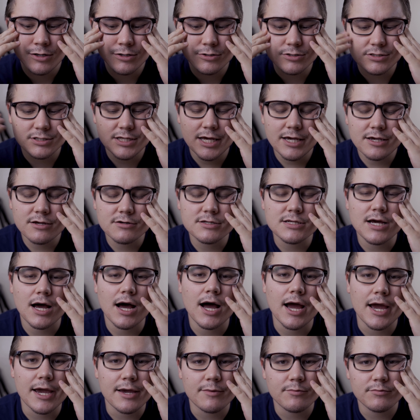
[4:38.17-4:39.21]
Just take your
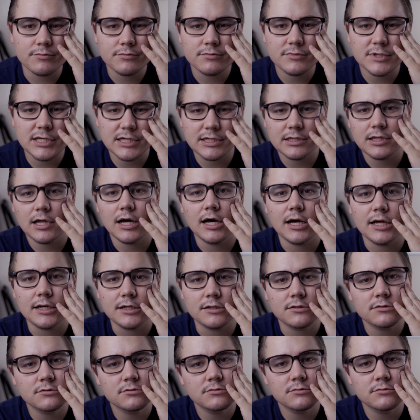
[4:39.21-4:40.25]
time,
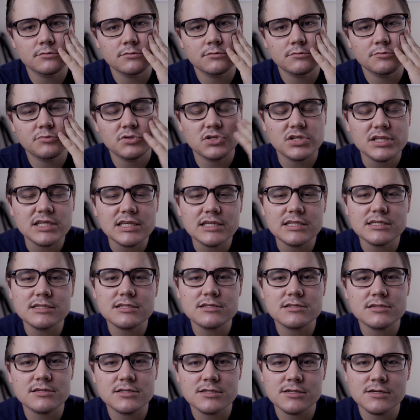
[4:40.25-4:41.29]
Elon,
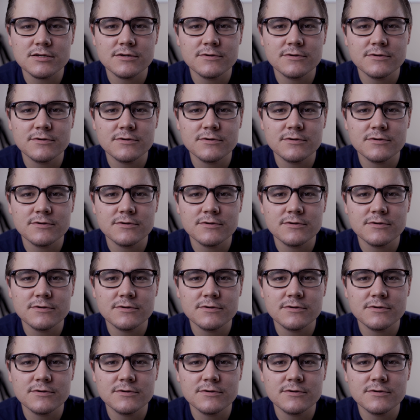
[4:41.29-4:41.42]
please.